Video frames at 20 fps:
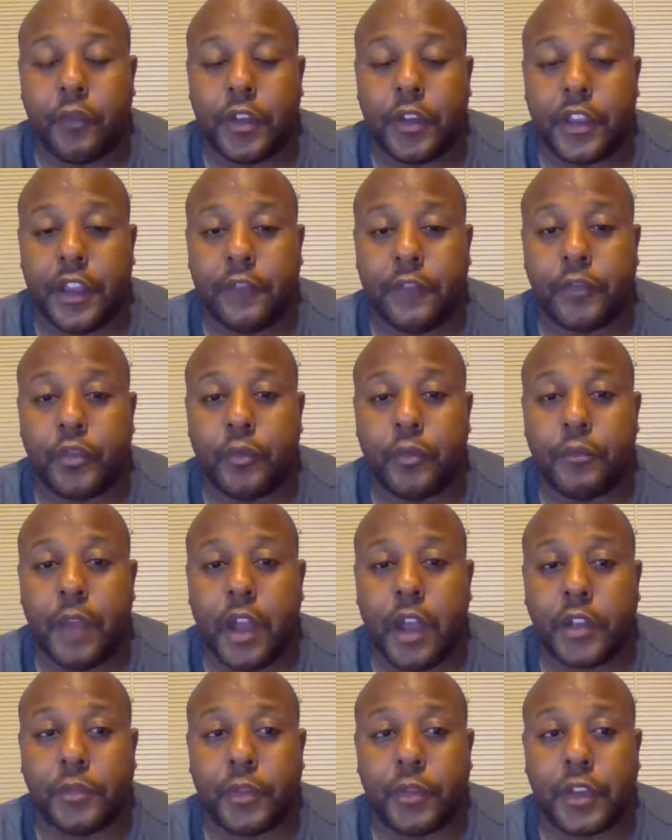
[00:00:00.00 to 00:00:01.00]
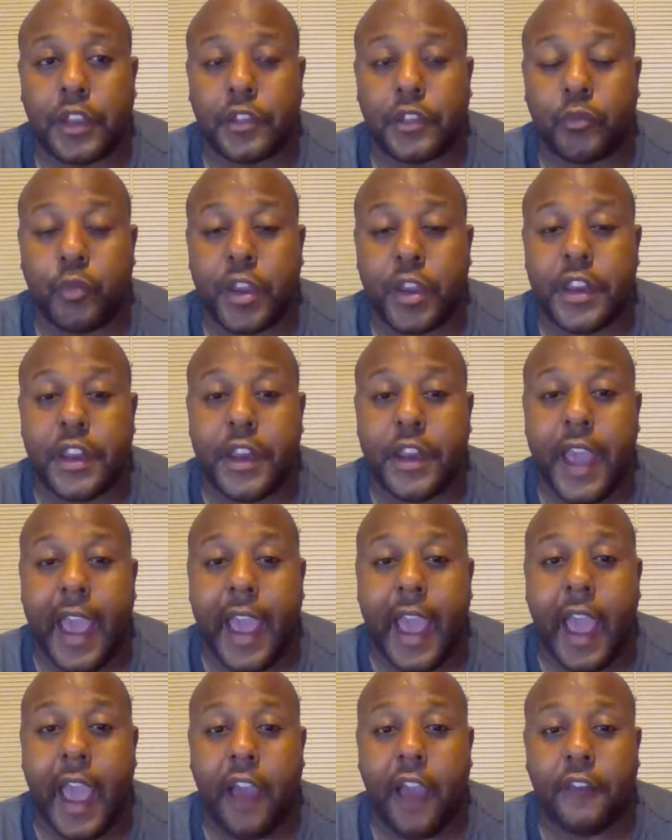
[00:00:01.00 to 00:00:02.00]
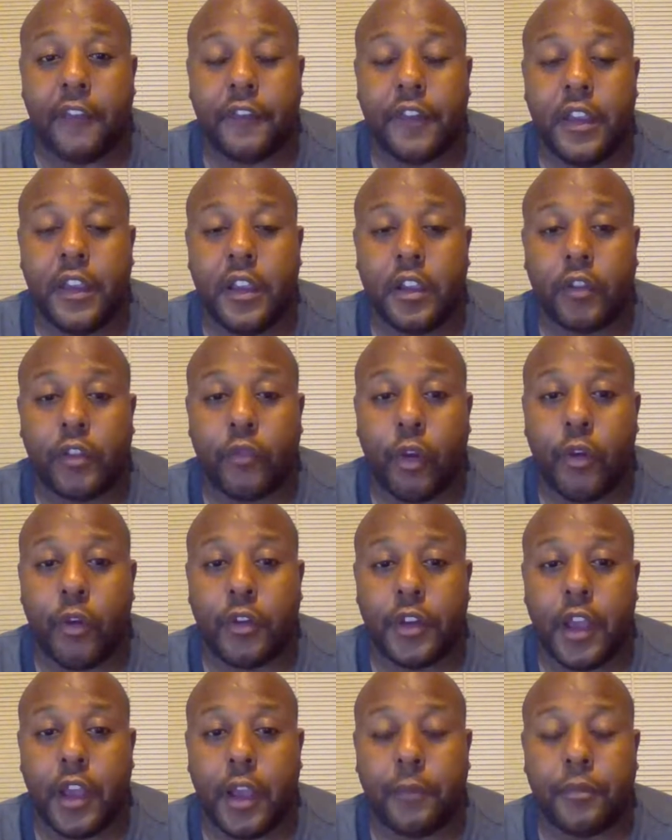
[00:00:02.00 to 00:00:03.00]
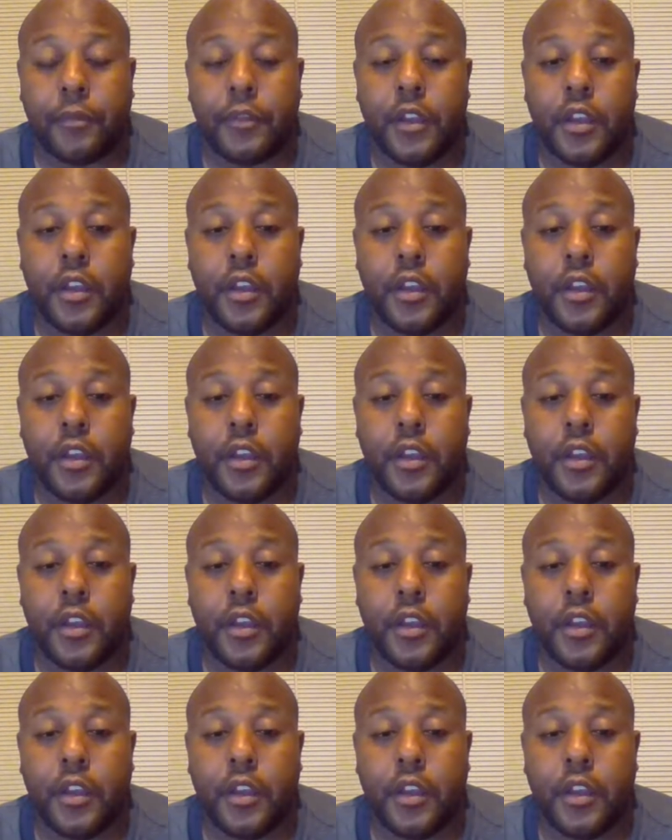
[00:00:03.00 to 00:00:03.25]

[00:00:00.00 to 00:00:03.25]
we give too much because we didn't have growing up,